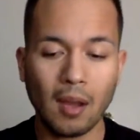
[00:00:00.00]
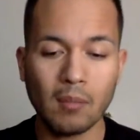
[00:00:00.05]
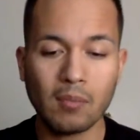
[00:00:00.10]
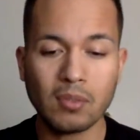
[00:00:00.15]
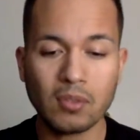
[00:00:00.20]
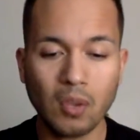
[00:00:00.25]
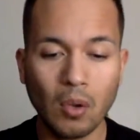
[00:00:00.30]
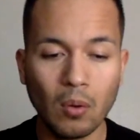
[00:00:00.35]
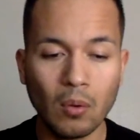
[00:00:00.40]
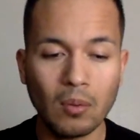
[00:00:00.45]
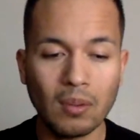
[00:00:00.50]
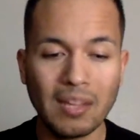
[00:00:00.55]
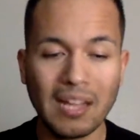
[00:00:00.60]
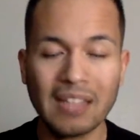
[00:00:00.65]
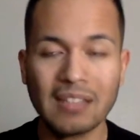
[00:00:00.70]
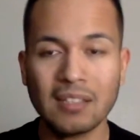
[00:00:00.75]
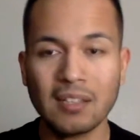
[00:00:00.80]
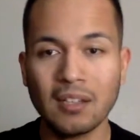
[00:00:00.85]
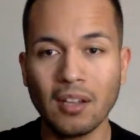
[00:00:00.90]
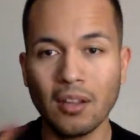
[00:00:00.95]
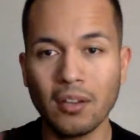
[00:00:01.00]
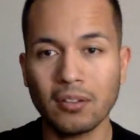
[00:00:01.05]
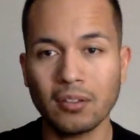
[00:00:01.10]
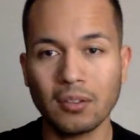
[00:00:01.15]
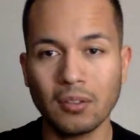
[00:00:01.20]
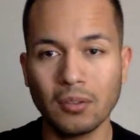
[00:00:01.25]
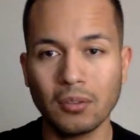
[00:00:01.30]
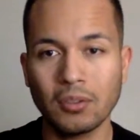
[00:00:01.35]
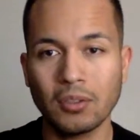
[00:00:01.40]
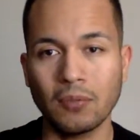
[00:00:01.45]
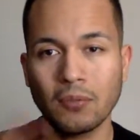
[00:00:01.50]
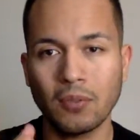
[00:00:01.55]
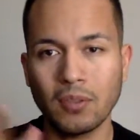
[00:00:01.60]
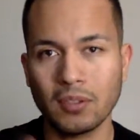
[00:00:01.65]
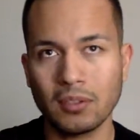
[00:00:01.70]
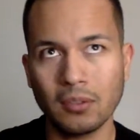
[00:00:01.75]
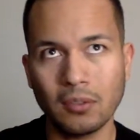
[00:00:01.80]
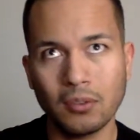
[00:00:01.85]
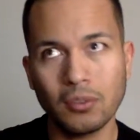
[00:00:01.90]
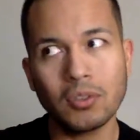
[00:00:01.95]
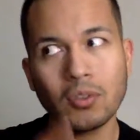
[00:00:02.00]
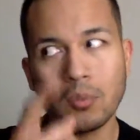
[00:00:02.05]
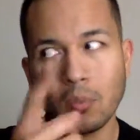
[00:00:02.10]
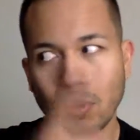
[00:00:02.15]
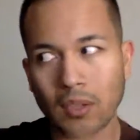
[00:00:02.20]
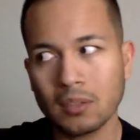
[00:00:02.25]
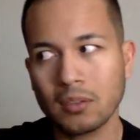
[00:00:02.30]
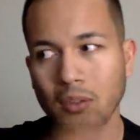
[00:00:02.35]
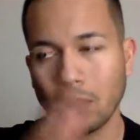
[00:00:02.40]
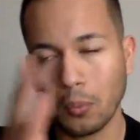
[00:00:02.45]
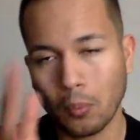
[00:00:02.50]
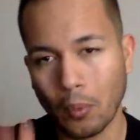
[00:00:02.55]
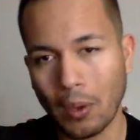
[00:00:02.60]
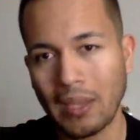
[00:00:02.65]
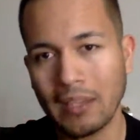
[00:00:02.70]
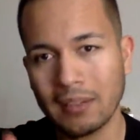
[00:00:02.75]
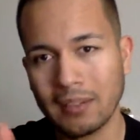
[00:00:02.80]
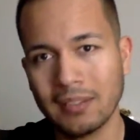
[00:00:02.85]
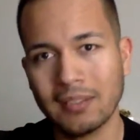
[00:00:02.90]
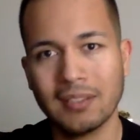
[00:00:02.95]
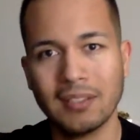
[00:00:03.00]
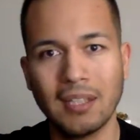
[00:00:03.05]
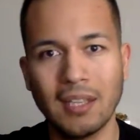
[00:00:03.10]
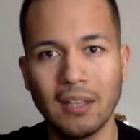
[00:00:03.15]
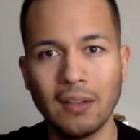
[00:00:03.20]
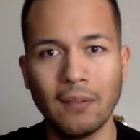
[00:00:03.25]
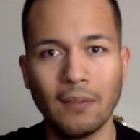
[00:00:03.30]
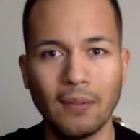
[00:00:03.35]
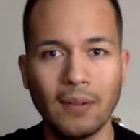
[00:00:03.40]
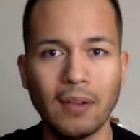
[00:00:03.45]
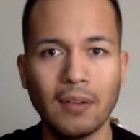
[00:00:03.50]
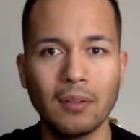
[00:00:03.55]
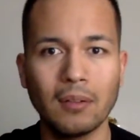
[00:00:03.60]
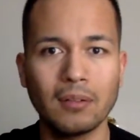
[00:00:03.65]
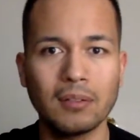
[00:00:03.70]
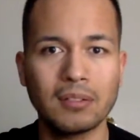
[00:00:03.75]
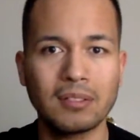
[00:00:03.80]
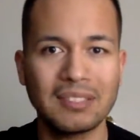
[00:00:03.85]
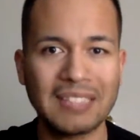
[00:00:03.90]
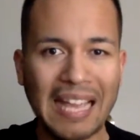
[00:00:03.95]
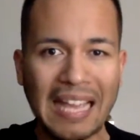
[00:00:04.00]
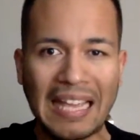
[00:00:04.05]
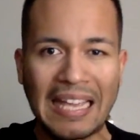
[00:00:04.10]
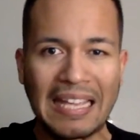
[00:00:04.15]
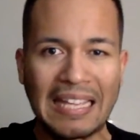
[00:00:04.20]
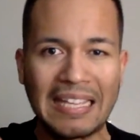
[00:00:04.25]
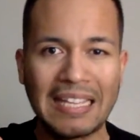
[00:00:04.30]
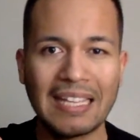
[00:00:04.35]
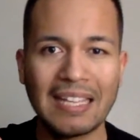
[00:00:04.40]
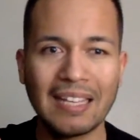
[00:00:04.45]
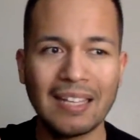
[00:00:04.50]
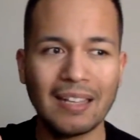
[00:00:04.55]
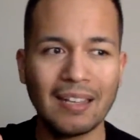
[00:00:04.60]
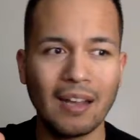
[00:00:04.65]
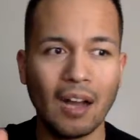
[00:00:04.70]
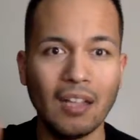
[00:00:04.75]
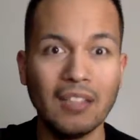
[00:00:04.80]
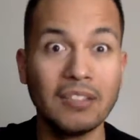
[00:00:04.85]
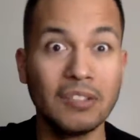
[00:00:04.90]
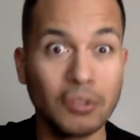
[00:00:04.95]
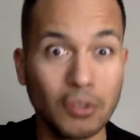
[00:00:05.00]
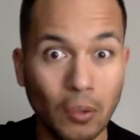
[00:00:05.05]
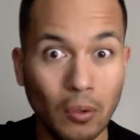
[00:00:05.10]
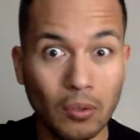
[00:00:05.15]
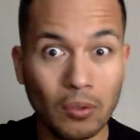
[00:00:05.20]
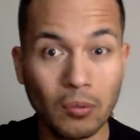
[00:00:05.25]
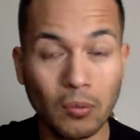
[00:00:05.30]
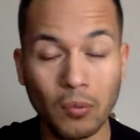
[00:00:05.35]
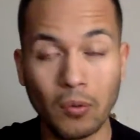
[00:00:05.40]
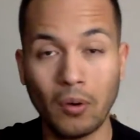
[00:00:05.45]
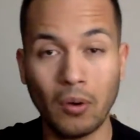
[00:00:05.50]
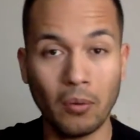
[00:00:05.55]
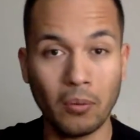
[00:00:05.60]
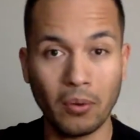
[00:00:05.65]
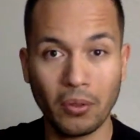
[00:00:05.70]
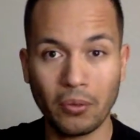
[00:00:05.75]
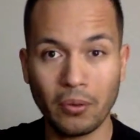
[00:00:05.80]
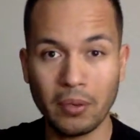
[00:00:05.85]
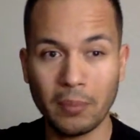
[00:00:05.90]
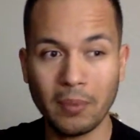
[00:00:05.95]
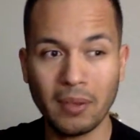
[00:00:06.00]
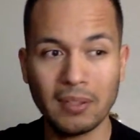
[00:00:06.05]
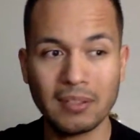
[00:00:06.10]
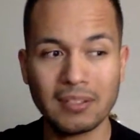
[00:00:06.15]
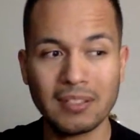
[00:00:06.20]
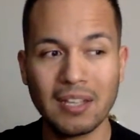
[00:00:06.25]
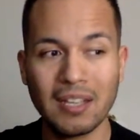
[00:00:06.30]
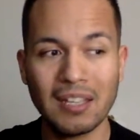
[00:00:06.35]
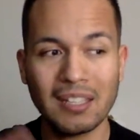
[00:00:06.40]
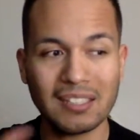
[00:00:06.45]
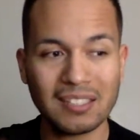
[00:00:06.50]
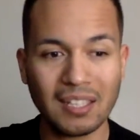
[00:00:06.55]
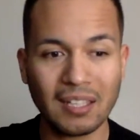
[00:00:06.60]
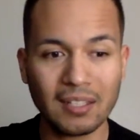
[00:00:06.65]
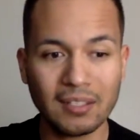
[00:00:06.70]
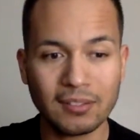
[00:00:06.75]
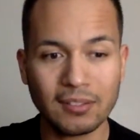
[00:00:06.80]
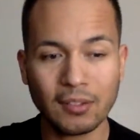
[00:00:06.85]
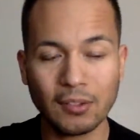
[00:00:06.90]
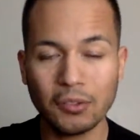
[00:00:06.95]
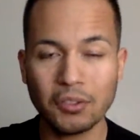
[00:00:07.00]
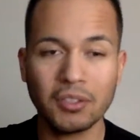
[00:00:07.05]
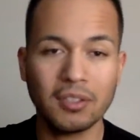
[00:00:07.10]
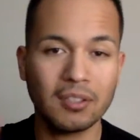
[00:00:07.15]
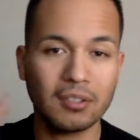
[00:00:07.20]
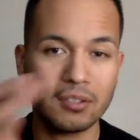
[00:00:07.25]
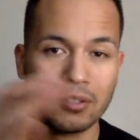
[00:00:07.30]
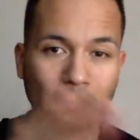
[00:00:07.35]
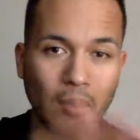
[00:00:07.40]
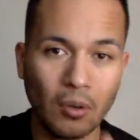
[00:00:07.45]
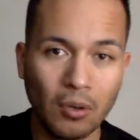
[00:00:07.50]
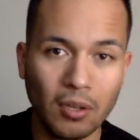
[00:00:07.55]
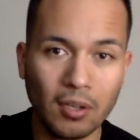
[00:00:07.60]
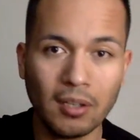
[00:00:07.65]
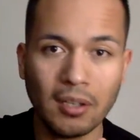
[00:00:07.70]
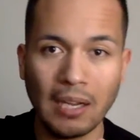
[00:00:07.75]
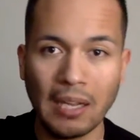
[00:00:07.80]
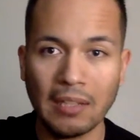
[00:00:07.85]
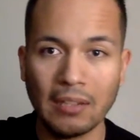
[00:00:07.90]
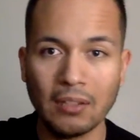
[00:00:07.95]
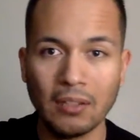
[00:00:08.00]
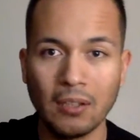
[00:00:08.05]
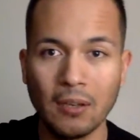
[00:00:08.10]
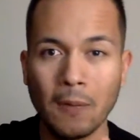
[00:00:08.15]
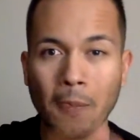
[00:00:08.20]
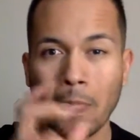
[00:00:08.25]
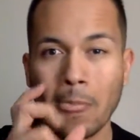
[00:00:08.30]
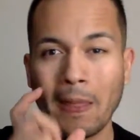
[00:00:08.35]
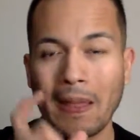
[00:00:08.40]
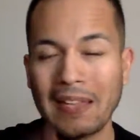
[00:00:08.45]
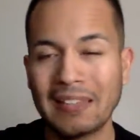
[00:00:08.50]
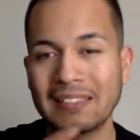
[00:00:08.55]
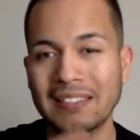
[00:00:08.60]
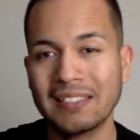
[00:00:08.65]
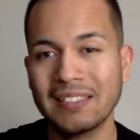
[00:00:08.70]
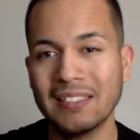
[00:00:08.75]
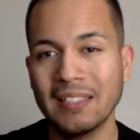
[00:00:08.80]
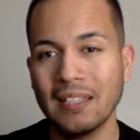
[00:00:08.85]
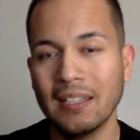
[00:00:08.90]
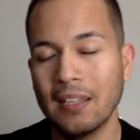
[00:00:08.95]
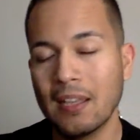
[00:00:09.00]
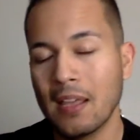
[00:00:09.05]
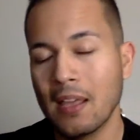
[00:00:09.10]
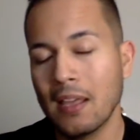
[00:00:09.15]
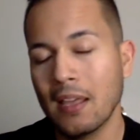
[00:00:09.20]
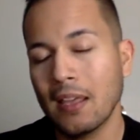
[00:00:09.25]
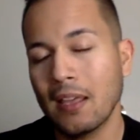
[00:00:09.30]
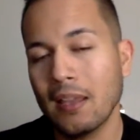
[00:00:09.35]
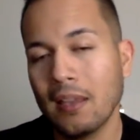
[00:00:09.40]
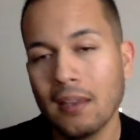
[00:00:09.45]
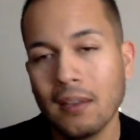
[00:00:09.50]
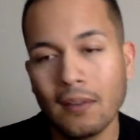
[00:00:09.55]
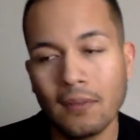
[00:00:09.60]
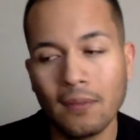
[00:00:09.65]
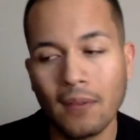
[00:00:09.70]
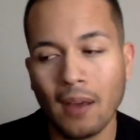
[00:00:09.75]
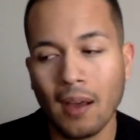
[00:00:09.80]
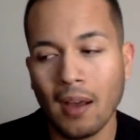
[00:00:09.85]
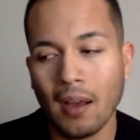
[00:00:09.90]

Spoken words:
So that's another solution. First solution was to wait to see if it'll stay unsold for over 3 months. Second solution is to go to your lender and see if